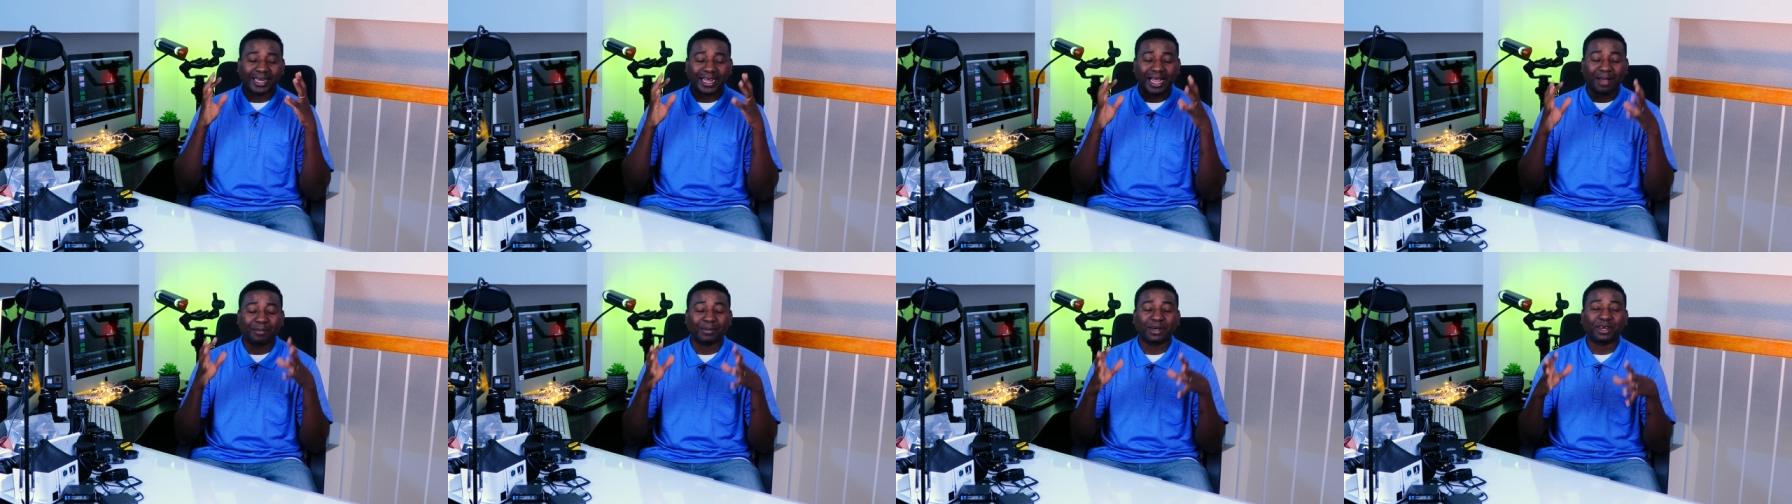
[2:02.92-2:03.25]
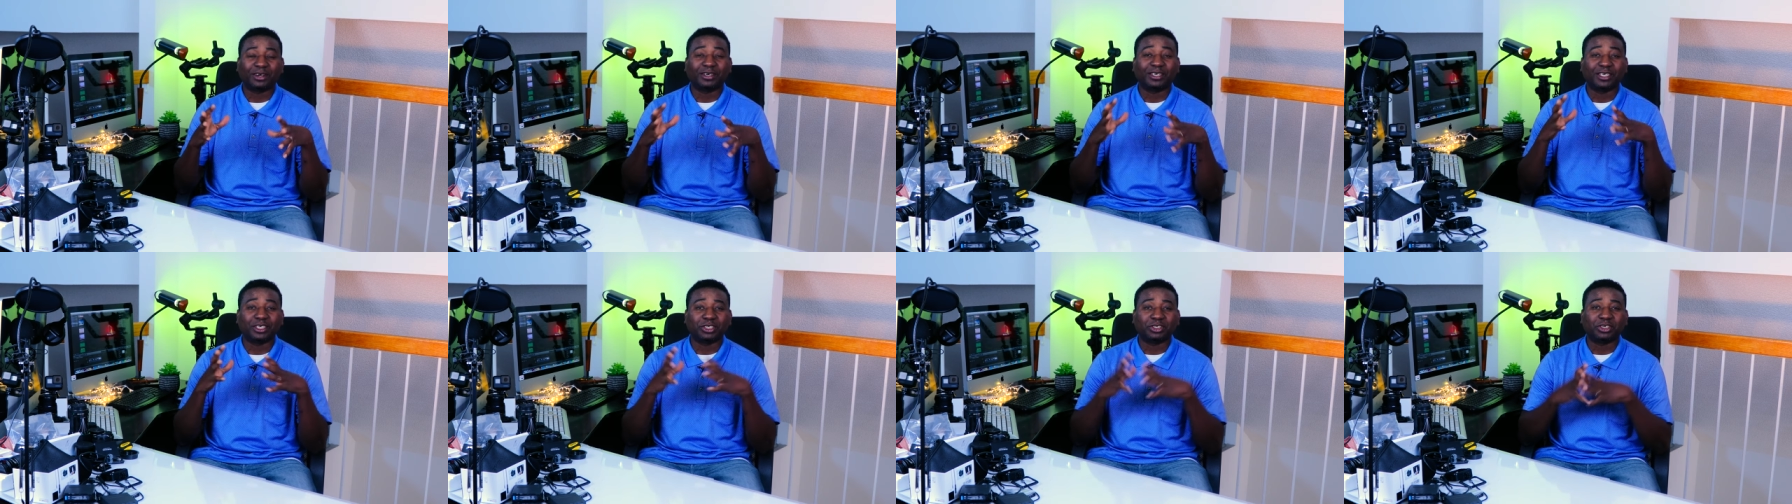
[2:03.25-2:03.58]
a camera
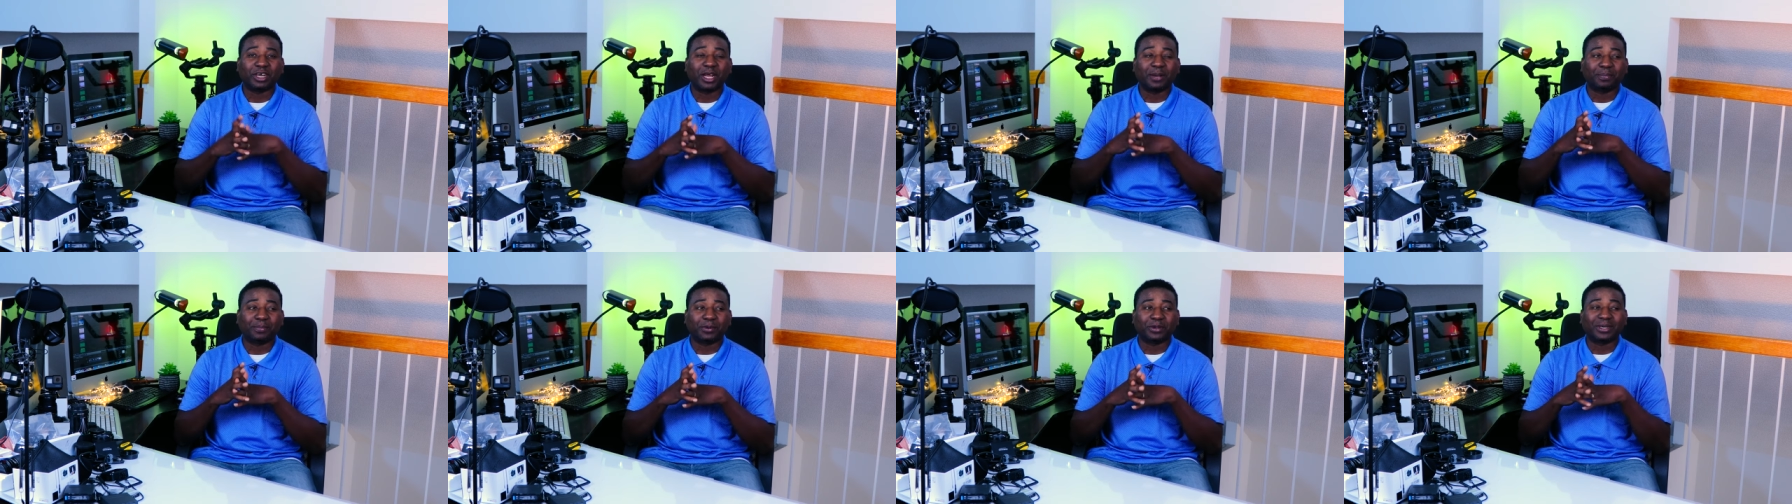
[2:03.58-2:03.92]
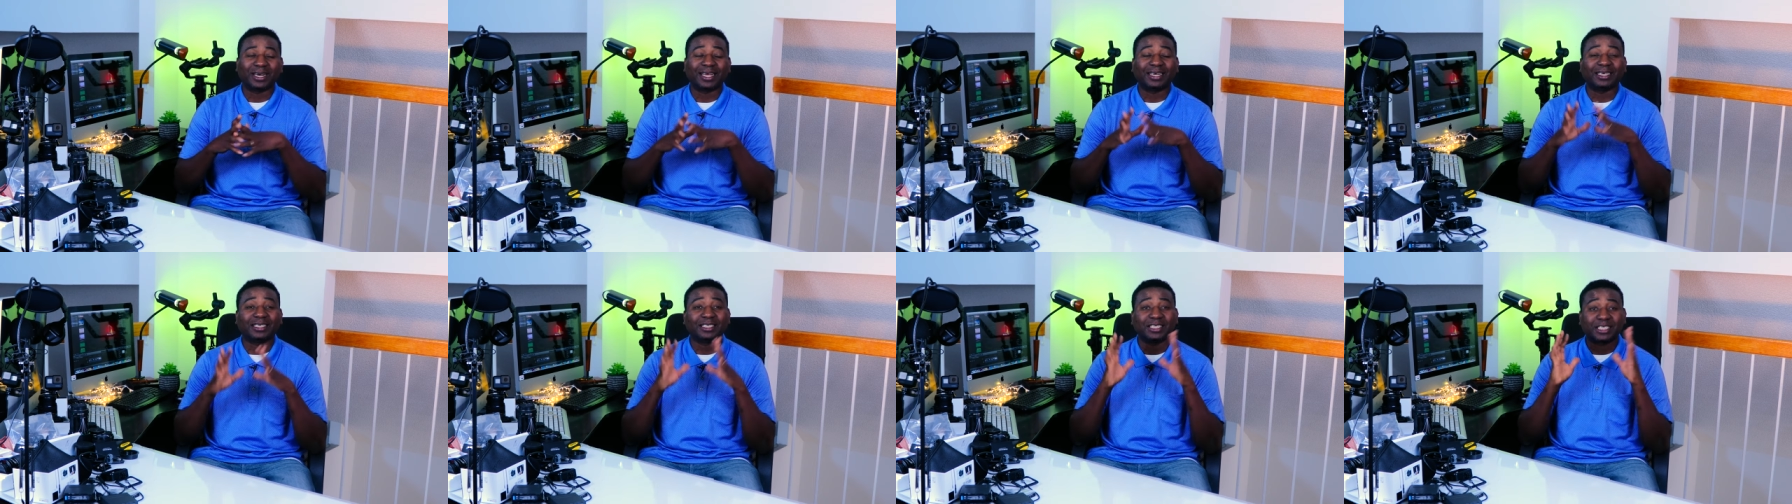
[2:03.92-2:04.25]
on a tripod,
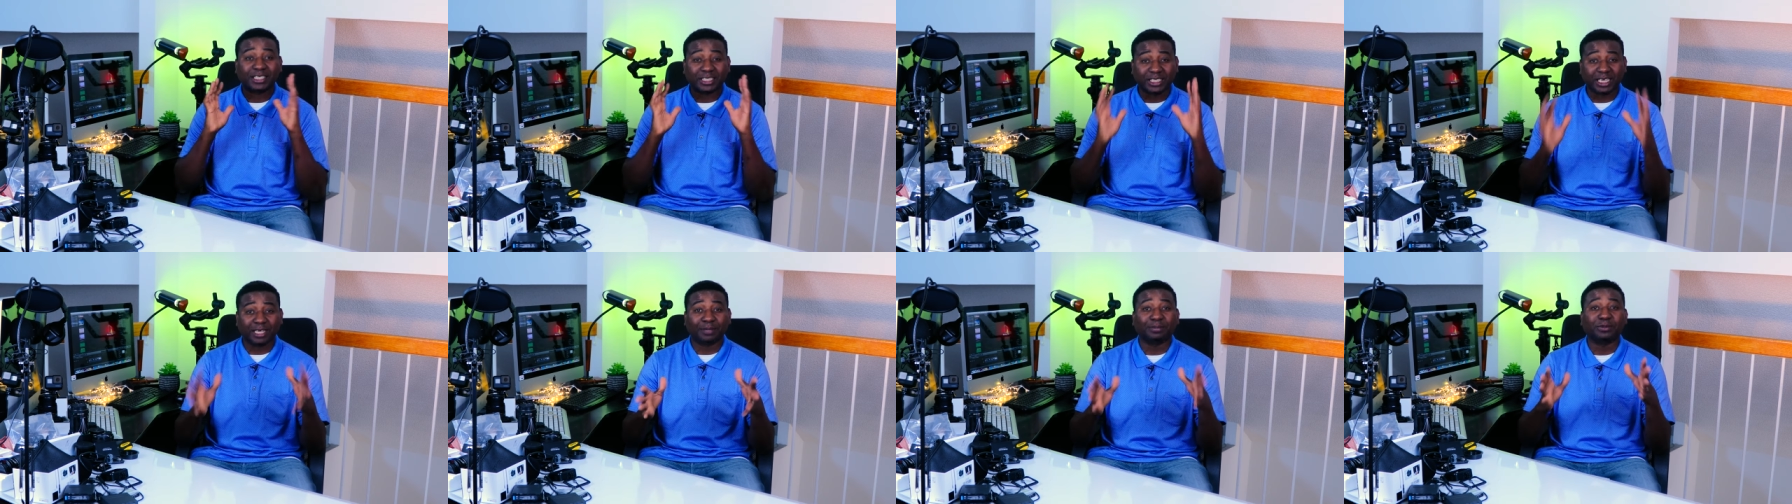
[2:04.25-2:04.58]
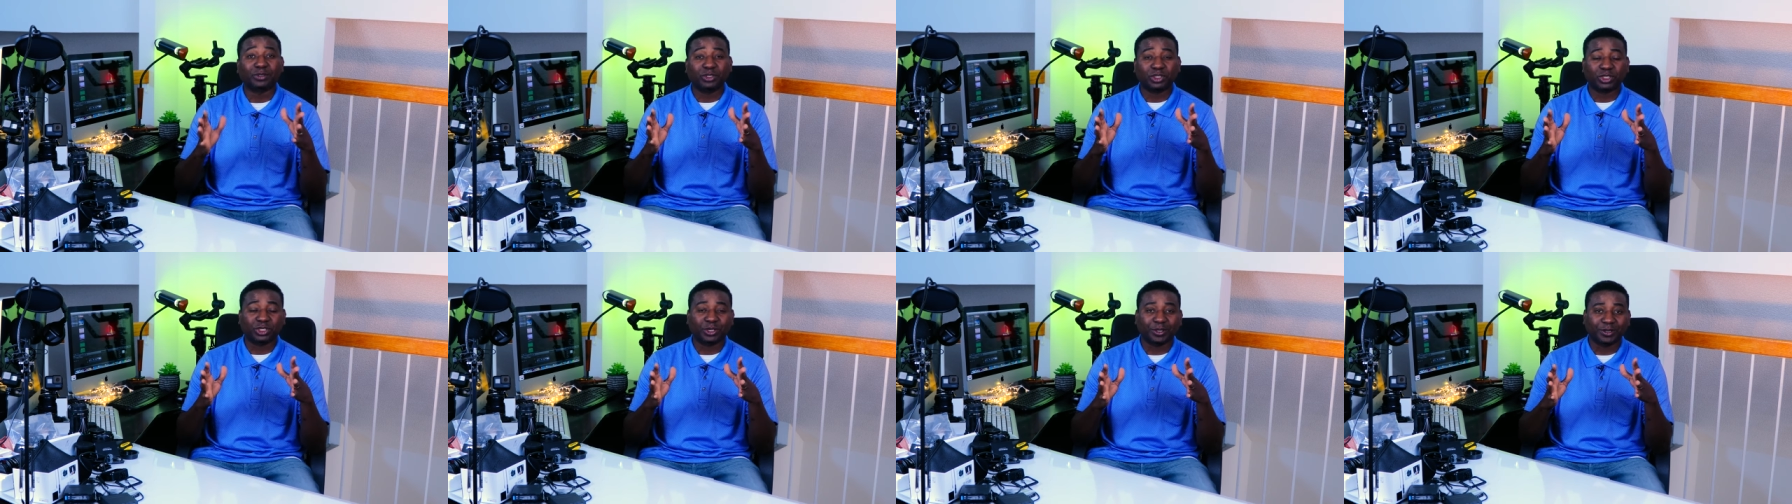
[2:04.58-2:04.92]
and a
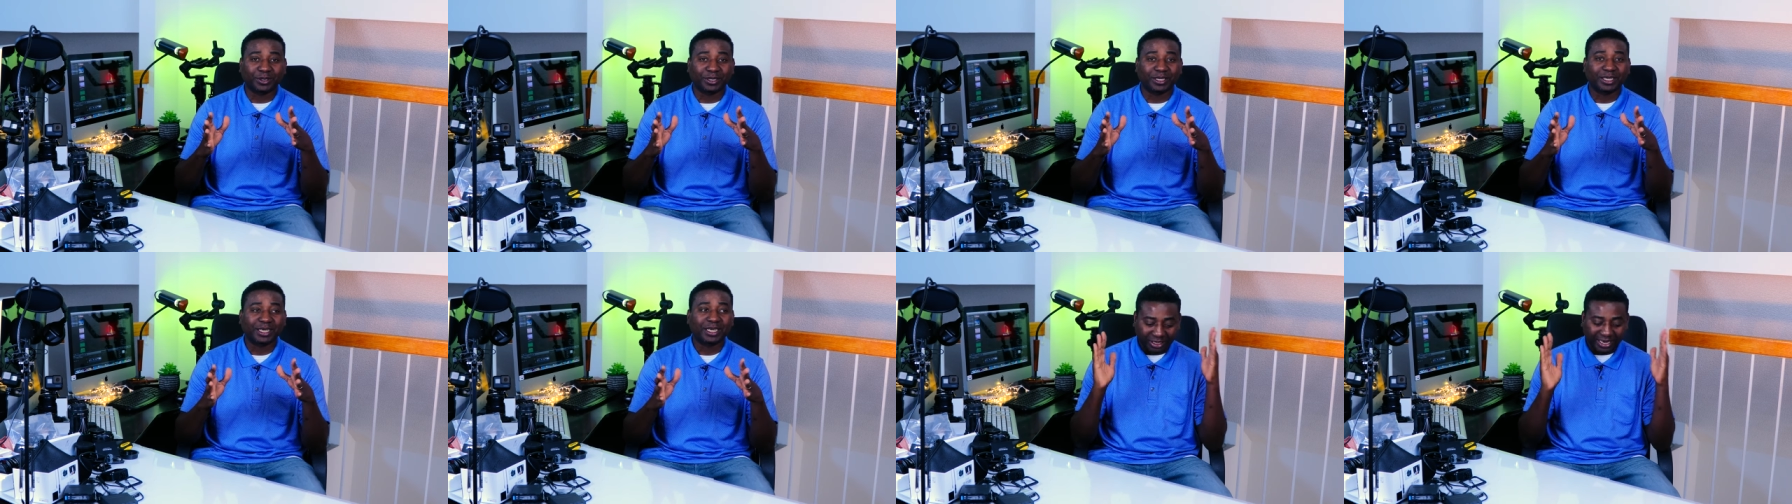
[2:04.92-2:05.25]
stable shot.